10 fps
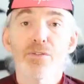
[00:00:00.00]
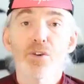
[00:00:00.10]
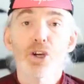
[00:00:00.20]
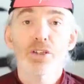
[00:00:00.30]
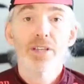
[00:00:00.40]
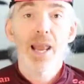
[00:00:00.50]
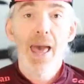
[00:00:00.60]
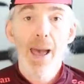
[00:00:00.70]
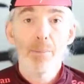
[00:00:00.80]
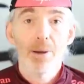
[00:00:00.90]
first
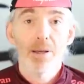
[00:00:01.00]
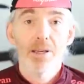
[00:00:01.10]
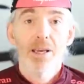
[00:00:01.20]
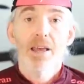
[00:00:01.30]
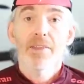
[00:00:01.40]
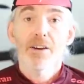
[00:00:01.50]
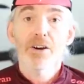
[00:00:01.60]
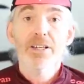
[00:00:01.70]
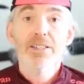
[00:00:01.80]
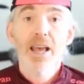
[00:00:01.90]
lap. There
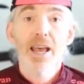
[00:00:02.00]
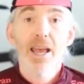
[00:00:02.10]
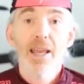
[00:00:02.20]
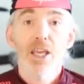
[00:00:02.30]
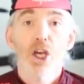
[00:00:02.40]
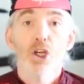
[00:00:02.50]
is a